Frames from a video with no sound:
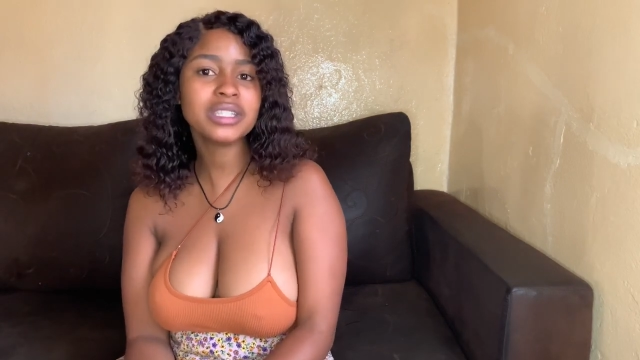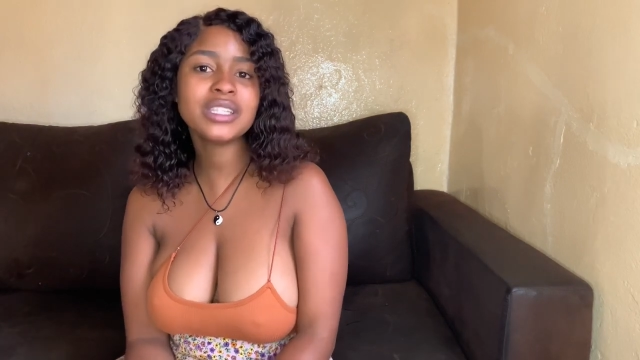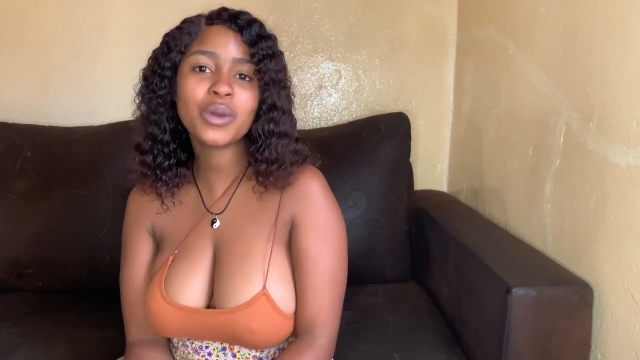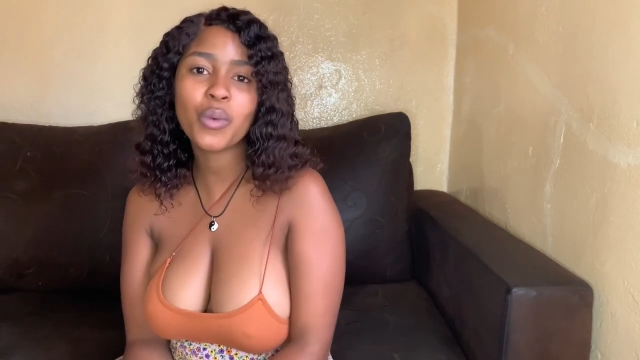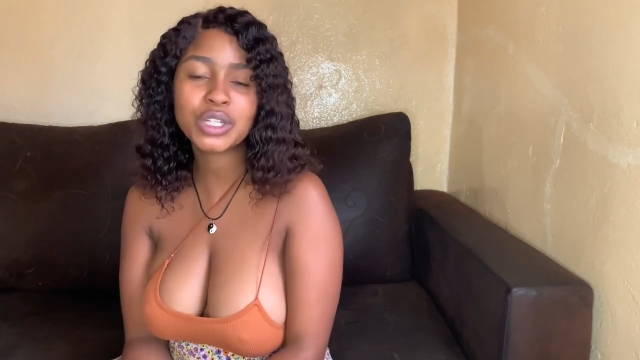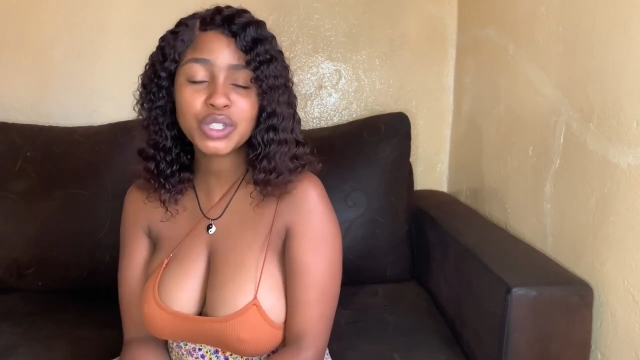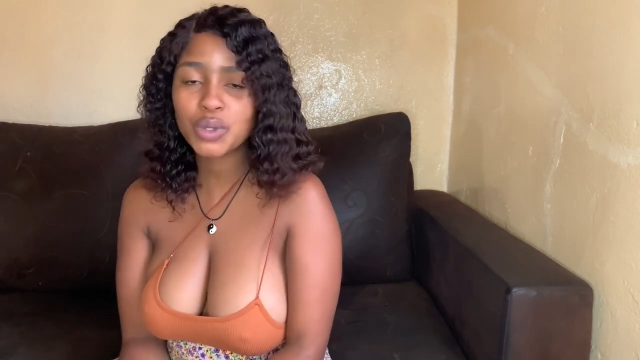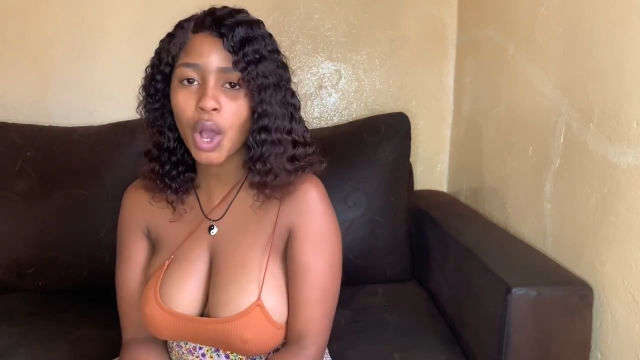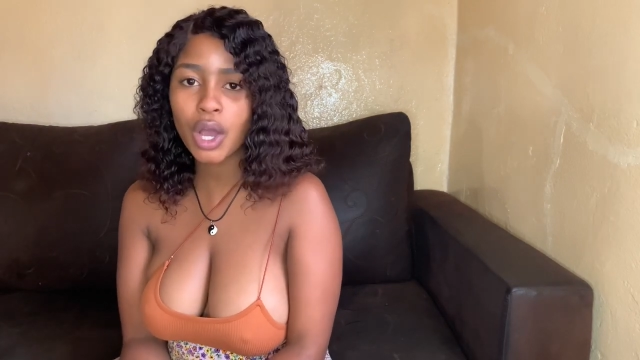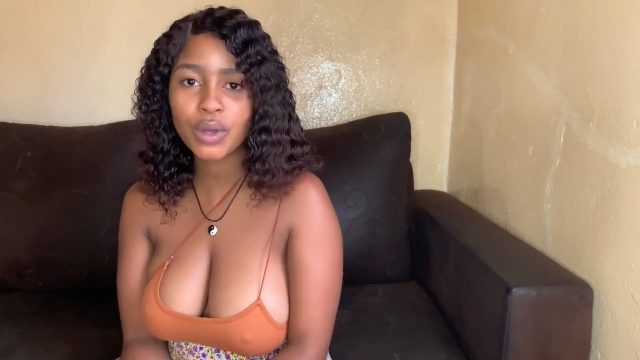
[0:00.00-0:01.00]
what you
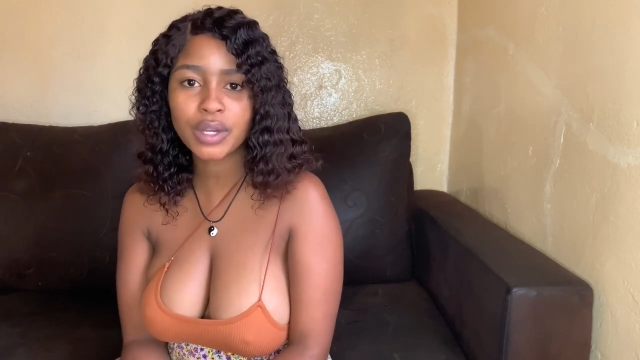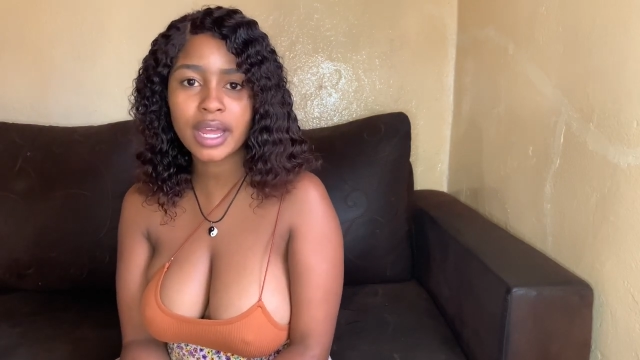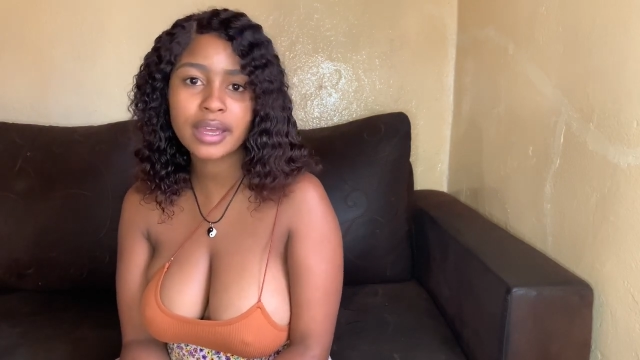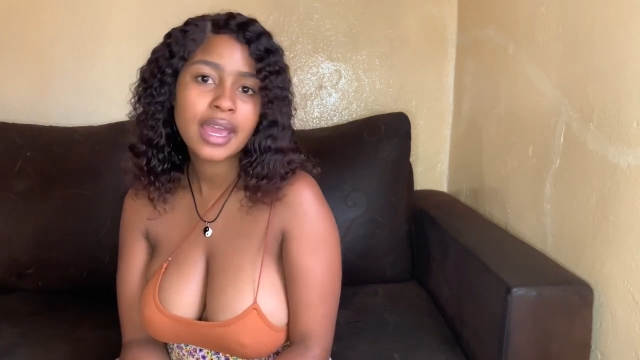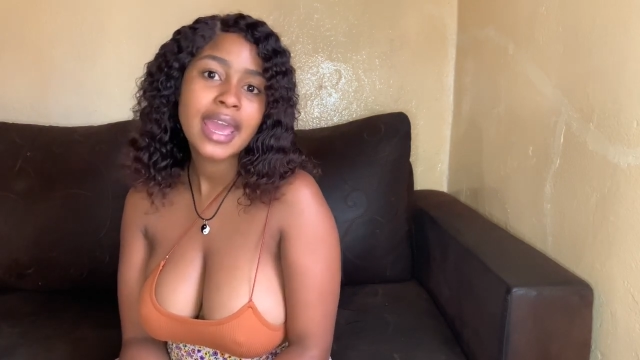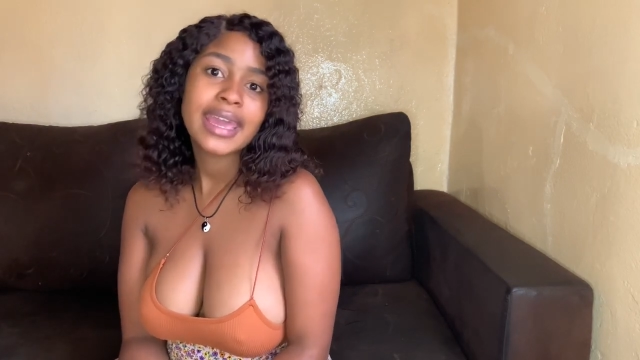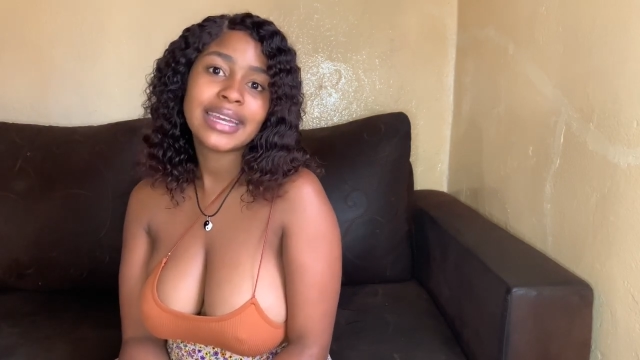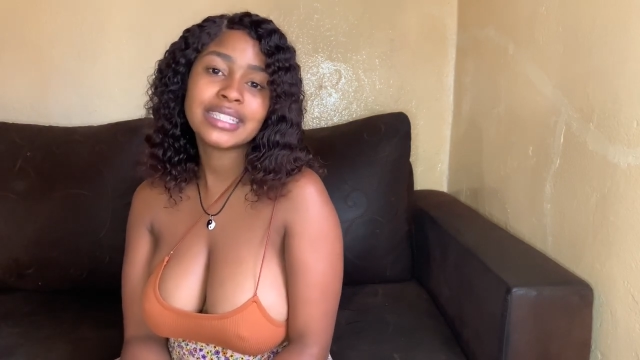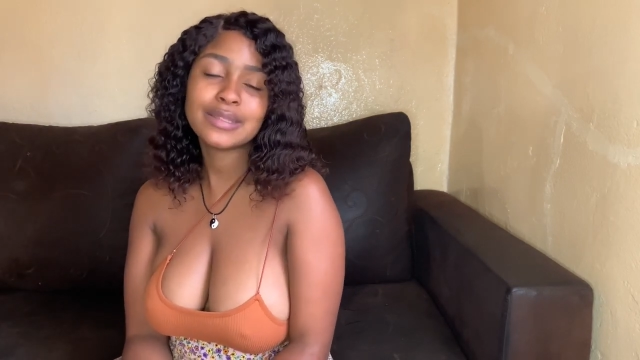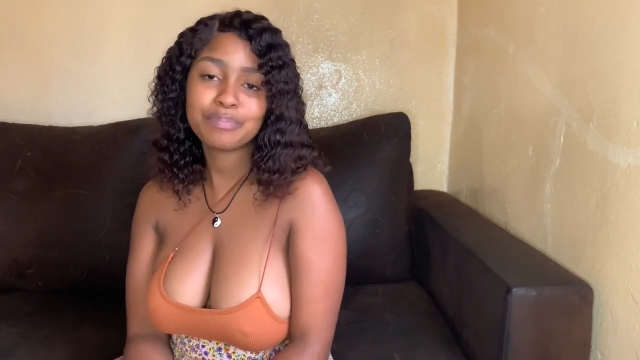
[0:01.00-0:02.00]
are gonna
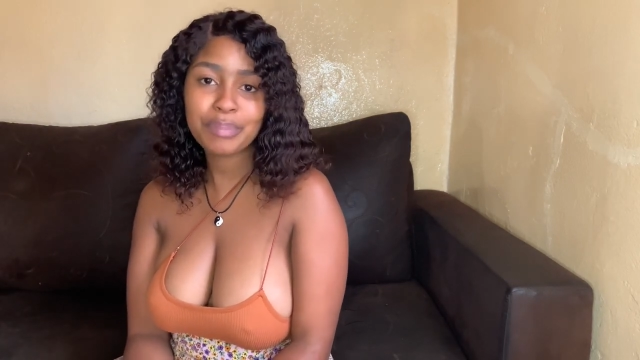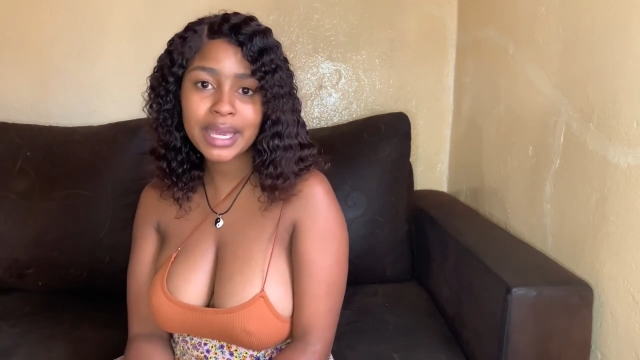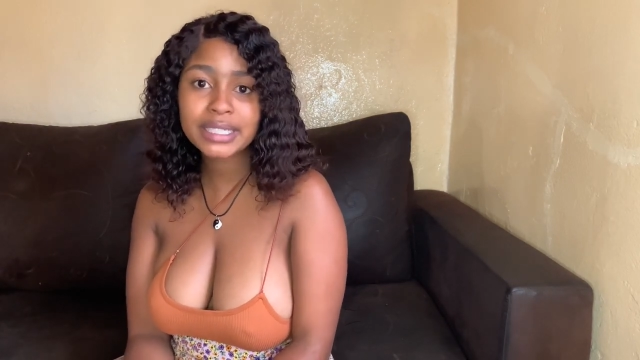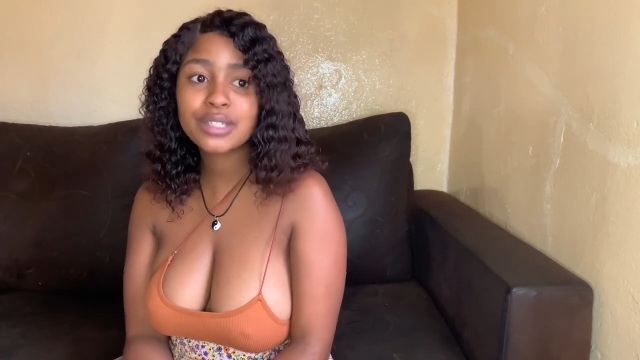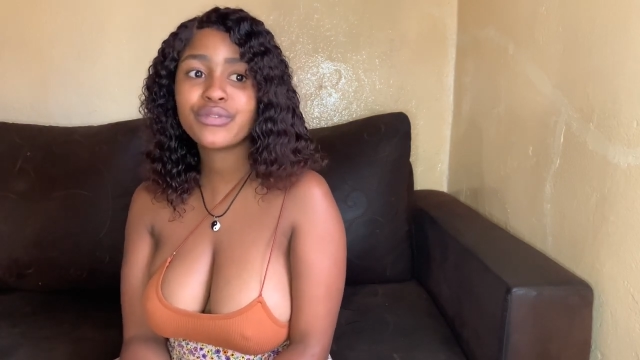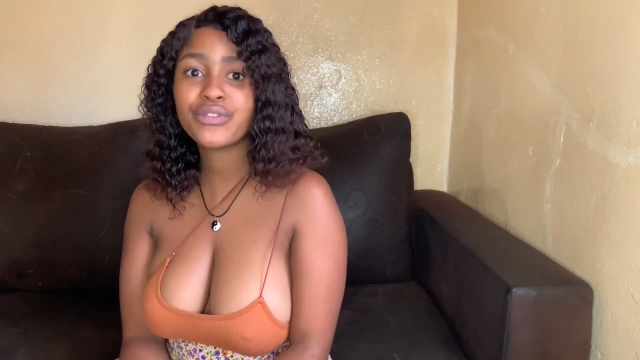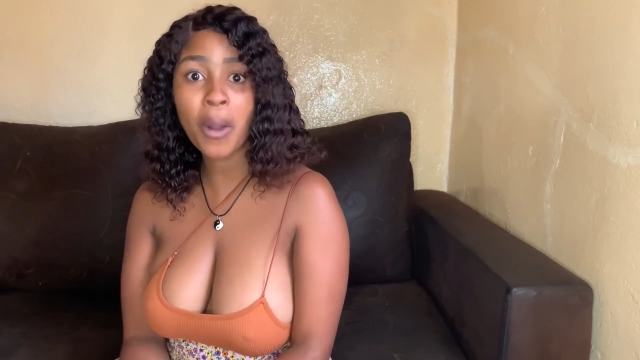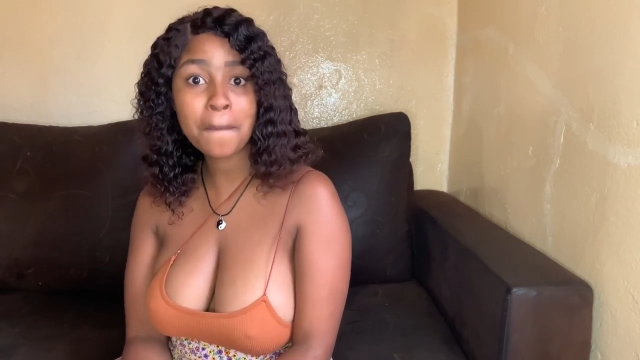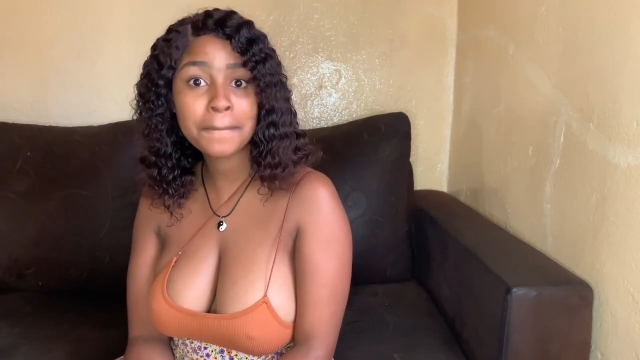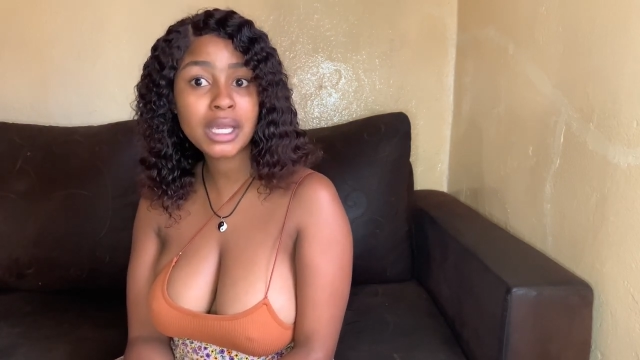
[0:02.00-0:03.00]
expect
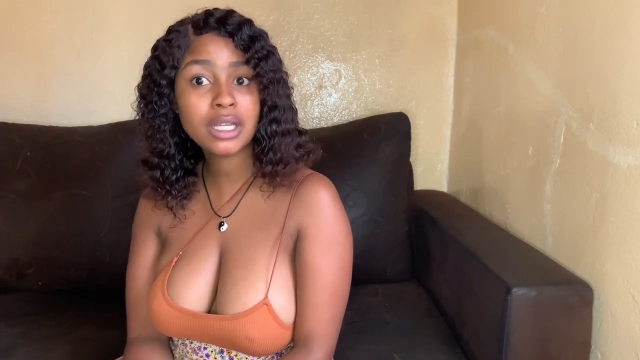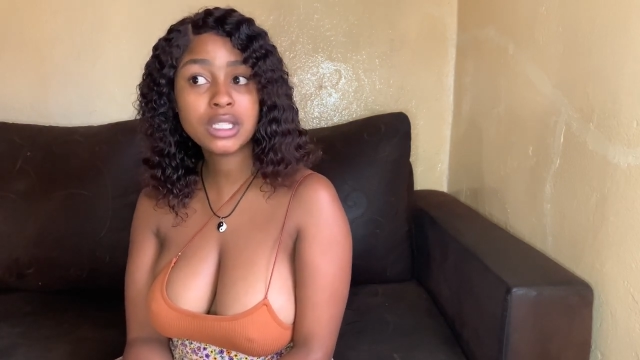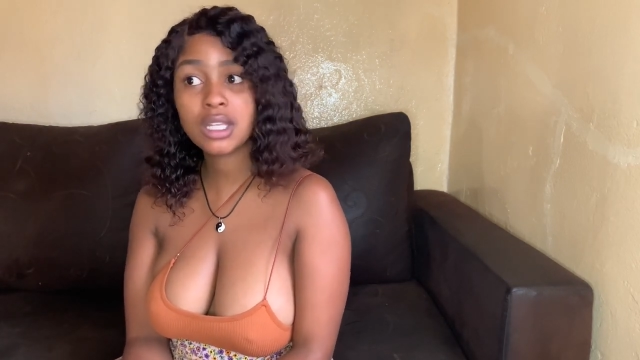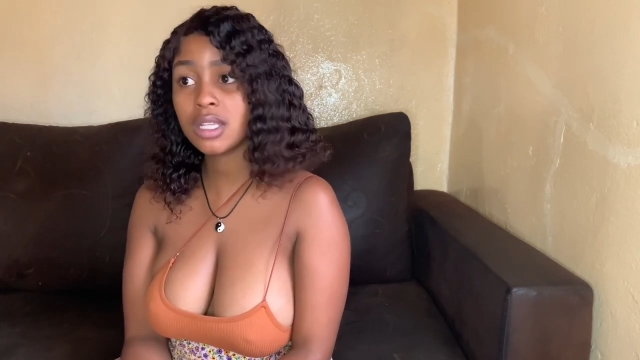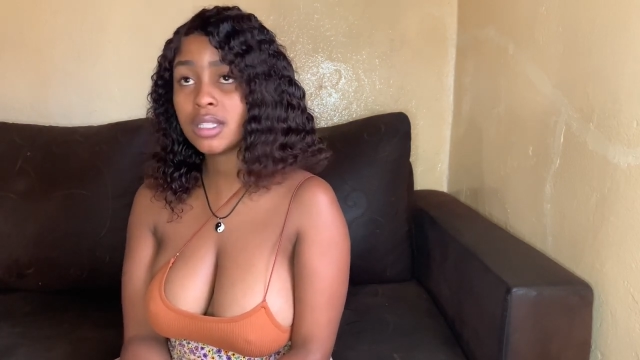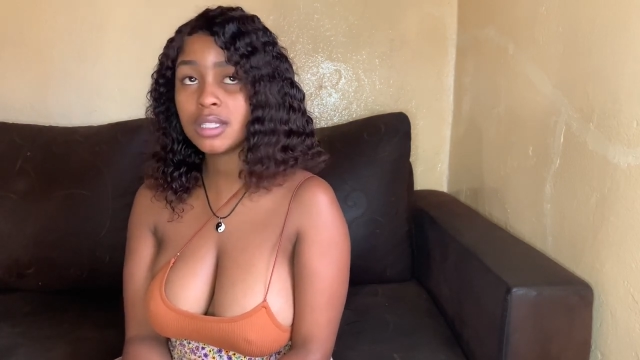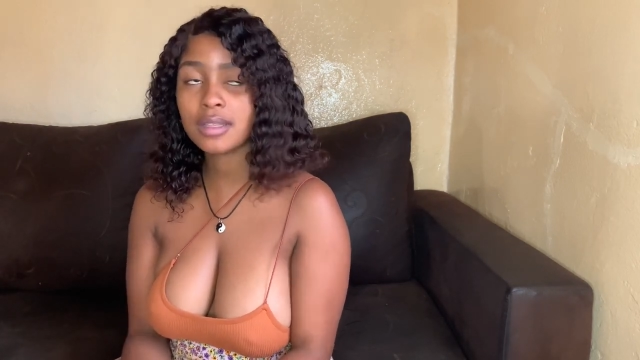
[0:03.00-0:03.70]
from me since